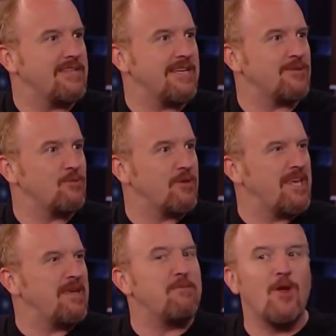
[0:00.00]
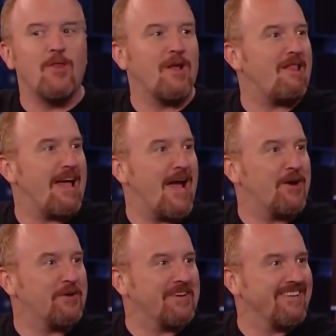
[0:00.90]
give it to us. We'll keep it on the
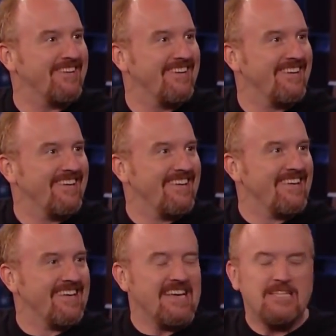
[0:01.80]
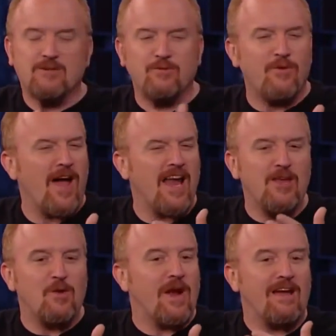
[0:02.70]
cloud. It's
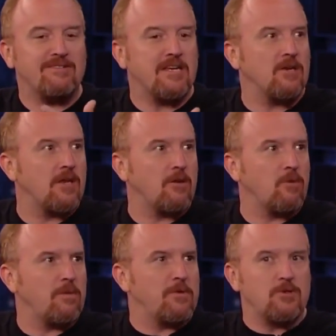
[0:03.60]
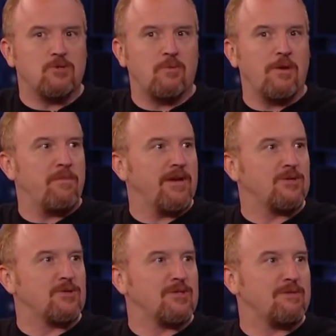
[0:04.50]
fine. You don't have to. And you're like, really? But those are my
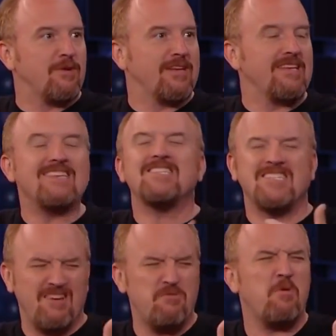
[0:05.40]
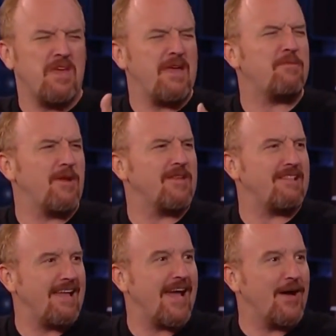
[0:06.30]
pictures. And we'll keep it on the
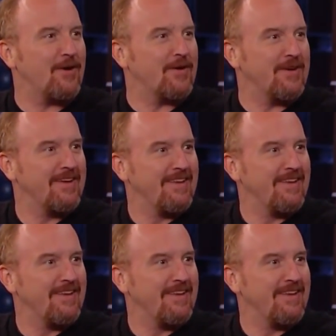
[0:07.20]
cloud.